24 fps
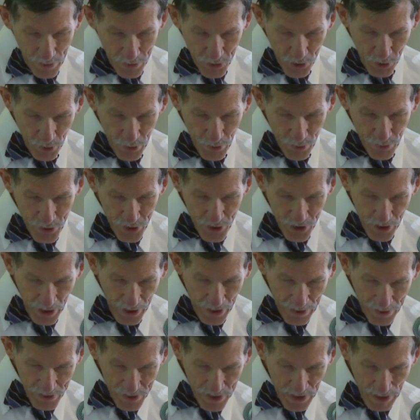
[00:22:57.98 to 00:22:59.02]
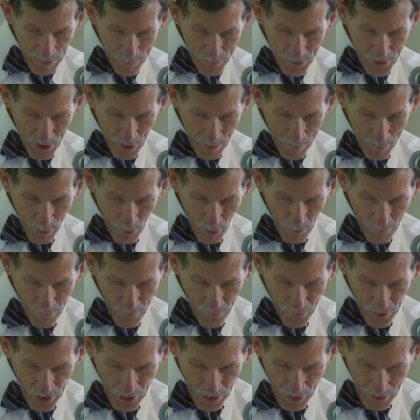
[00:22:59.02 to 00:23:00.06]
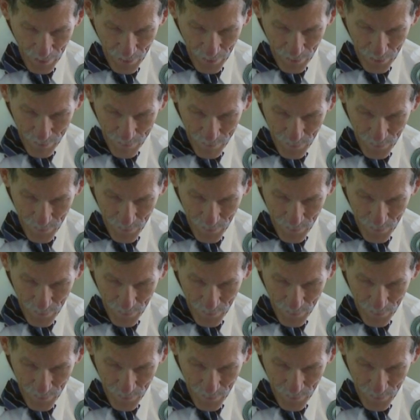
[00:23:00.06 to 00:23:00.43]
Tuesday, September 5th.